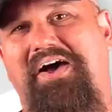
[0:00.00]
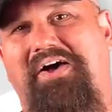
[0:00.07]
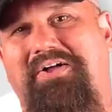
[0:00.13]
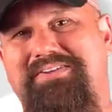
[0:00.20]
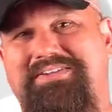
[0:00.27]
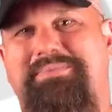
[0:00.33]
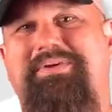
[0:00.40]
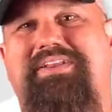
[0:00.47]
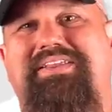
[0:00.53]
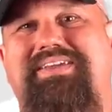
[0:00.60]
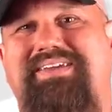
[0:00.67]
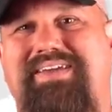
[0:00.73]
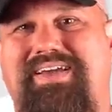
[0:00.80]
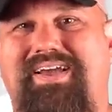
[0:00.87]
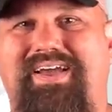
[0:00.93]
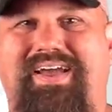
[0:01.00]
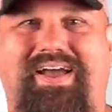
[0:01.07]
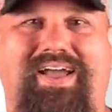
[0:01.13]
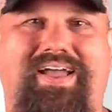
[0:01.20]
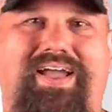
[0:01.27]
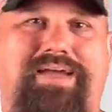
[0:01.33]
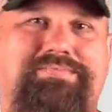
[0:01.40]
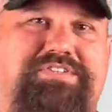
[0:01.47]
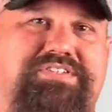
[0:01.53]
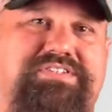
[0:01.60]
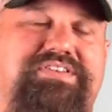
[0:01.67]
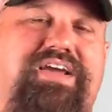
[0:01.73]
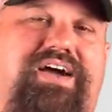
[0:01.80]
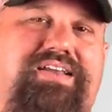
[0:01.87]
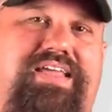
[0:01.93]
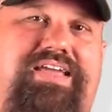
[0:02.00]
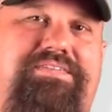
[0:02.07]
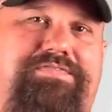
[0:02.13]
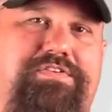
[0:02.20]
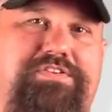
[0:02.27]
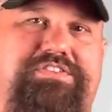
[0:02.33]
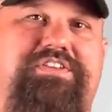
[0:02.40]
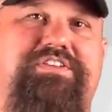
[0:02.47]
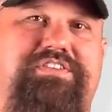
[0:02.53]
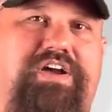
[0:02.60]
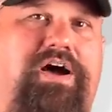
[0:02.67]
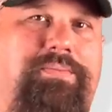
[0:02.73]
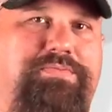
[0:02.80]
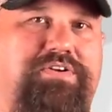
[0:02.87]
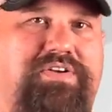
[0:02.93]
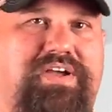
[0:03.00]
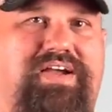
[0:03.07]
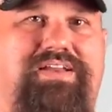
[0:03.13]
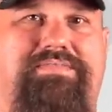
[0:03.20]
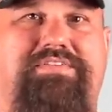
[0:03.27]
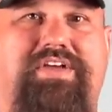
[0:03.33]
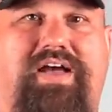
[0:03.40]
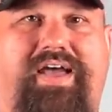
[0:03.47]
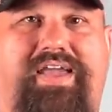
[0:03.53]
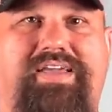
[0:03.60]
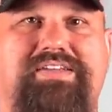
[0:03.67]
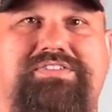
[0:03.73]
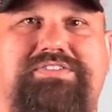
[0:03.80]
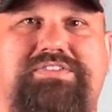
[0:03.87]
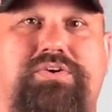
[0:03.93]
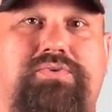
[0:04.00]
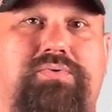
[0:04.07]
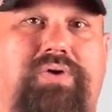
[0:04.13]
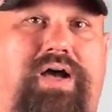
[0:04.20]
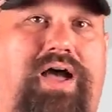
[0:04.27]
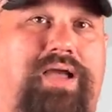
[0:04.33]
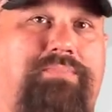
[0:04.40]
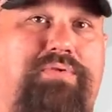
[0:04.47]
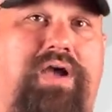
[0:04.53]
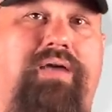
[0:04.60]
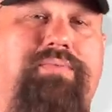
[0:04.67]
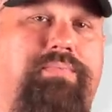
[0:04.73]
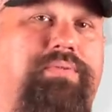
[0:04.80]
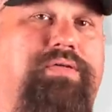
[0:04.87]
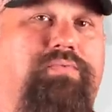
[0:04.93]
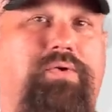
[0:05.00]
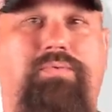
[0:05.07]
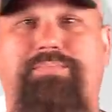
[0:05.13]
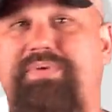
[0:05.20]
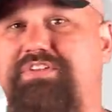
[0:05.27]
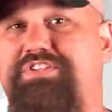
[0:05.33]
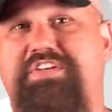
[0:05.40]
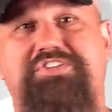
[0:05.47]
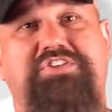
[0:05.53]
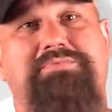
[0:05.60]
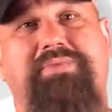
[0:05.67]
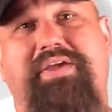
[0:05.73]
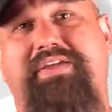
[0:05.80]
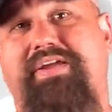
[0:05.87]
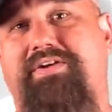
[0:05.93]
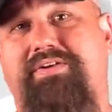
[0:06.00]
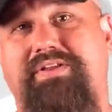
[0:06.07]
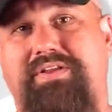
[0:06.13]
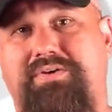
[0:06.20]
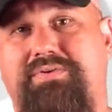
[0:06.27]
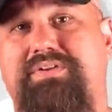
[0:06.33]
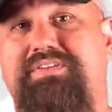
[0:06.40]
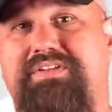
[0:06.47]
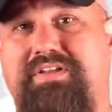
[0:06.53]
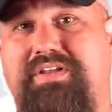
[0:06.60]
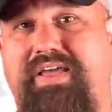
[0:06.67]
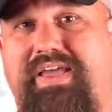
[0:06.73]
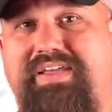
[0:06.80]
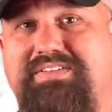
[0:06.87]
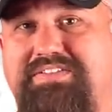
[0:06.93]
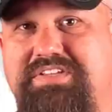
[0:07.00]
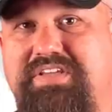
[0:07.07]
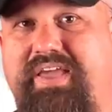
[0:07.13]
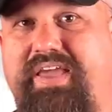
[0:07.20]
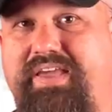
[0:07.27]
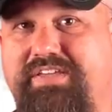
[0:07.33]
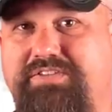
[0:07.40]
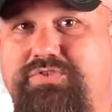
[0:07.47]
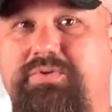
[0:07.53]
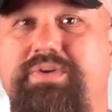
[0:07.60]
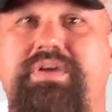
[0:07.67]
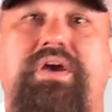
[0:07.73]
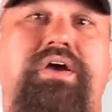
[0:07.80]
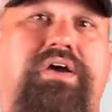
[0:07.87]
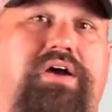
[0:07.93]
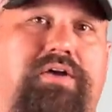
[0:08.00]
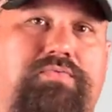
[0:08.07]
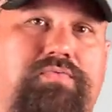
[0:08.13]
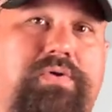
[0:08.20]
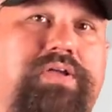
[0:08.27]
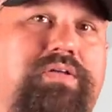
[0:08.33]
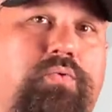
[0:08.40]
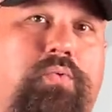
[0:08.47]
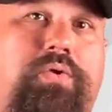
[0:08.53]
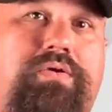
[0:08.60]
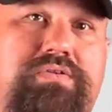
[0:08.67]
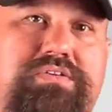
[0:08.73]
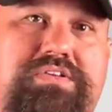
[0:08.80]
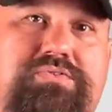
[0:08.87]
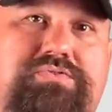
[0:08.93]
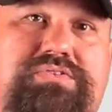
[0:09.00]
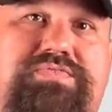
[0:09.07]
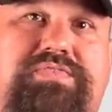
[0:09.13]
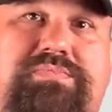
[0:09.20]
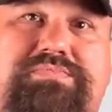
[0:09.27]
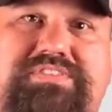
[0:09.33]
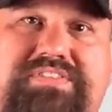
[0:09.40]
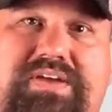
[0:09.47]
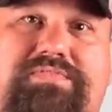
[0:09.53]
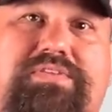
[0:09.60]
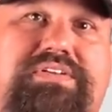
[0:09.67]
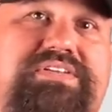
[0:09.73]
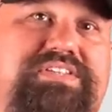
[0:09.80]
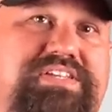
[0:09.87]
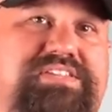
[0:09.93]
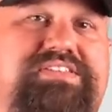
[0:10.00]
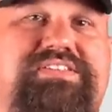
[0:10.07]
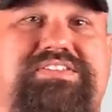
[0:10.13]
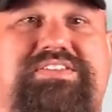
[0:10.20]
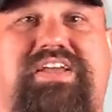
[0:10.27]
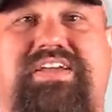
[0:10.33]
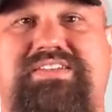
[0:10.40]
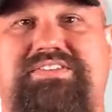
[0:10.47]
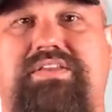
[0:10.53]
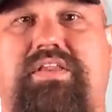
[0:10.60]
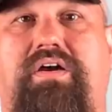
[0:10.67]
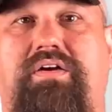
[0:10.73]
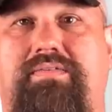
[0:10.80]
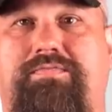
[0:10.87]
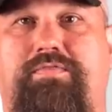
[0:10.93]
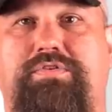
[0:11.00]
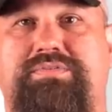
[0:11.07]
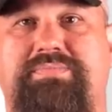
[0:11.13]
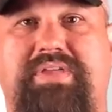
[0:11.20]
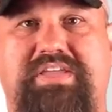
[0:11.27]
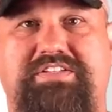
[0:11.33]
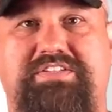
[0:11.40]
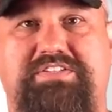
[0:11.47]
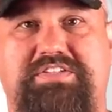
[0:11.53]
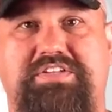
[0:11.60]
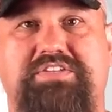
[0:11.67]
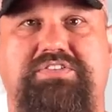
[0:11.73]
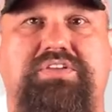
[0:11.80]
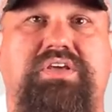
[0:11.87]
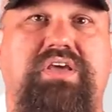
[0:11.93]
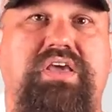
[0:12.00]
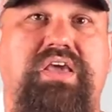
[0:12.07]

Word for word: Ultimately, I'm just not a first adopter kind of guy, so I probably won't be changing my carry load until I see a history of real-world use from several decent-sized law enforcement agencies.